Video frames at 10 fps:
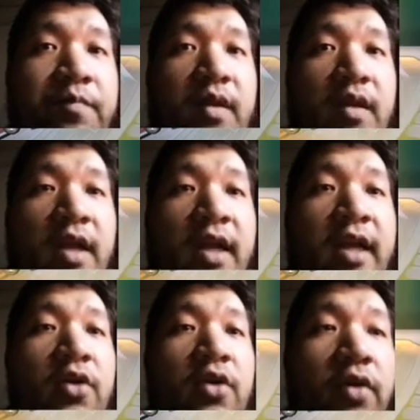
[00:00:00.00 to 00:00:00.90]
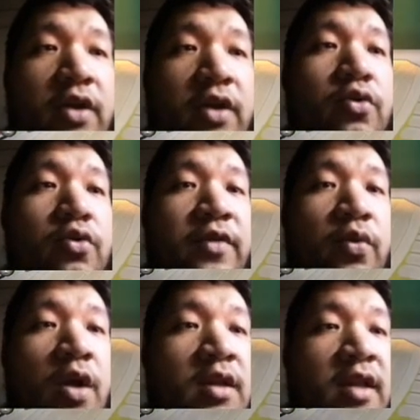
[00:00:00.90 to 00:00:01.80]
They can go into
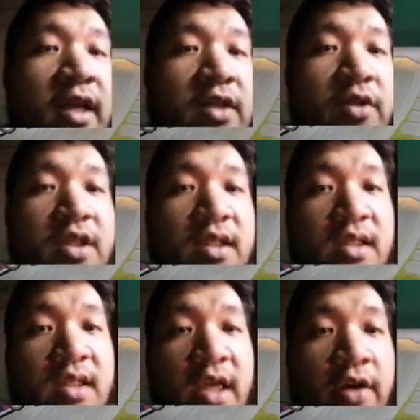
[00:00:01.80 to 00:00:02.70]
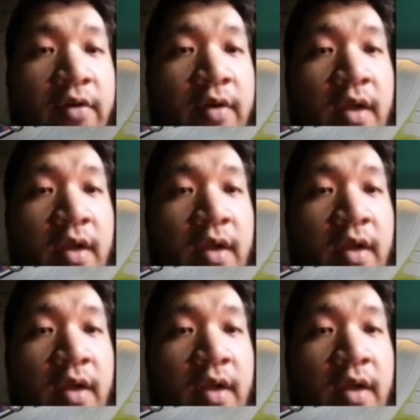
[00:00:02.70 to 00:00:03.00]
Uvenwald next, which is scary.